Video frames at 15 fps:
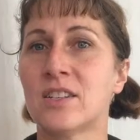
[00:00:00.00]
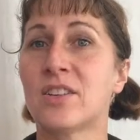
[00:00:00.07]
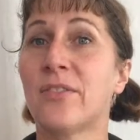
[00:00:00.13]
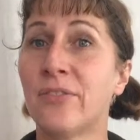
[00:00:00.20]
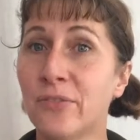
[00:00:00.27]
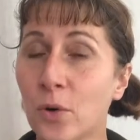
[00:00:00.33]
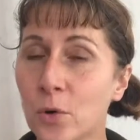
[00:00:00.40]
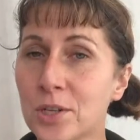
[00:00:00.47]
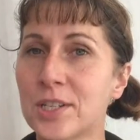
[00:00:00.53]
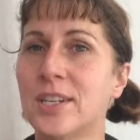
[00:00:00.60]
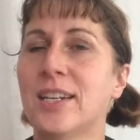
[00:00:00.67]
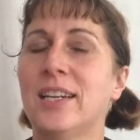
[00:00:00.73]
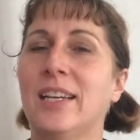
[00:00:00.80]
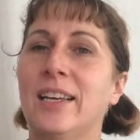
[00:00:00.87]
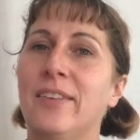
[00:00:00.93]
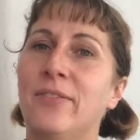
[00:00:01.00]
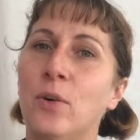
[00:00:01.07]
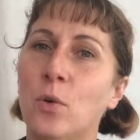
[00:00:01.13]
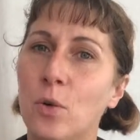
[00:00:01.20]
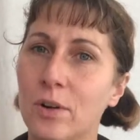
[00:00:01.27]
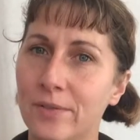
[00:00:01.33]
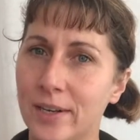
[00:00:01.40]
So, fortunately for
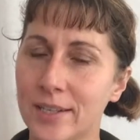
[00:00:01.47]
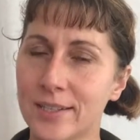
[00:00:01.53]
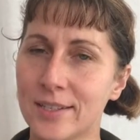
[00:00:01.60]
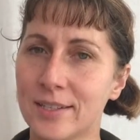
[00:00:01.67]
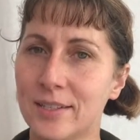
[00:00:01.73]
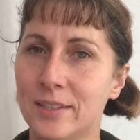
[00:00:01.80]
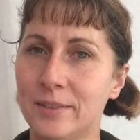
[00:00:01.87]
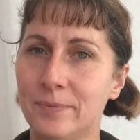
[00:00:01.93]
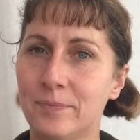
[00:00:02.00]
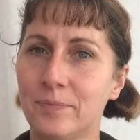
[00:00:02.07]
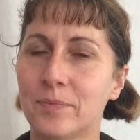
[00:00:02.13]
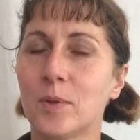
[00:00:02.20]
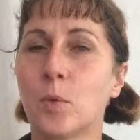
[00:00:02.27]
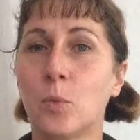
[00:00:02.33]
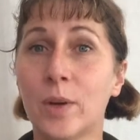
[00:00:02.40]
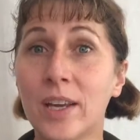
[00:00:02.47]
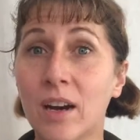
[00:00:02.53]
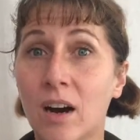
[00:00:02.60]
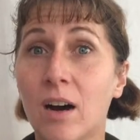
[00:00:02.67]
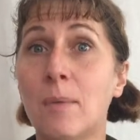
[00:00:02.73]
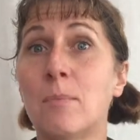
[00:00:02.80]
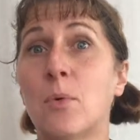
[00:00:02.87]
all of us, we
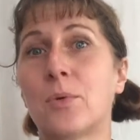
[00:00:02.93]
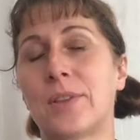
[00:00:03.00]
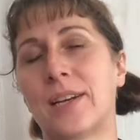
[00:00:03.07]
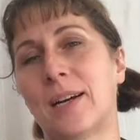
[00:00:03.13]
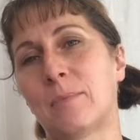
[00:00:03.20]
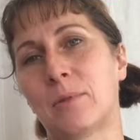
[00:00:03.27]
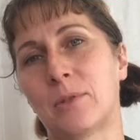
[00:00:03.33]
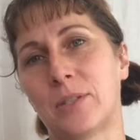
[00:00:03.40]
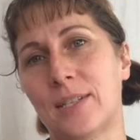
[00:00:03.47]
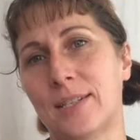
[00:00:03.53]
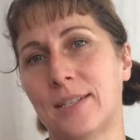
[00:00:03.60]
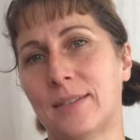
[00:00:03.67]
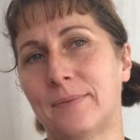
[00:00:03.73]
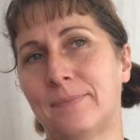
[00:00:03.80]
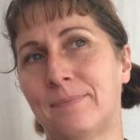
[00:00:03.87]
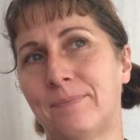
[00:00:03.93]
are more than our bodies.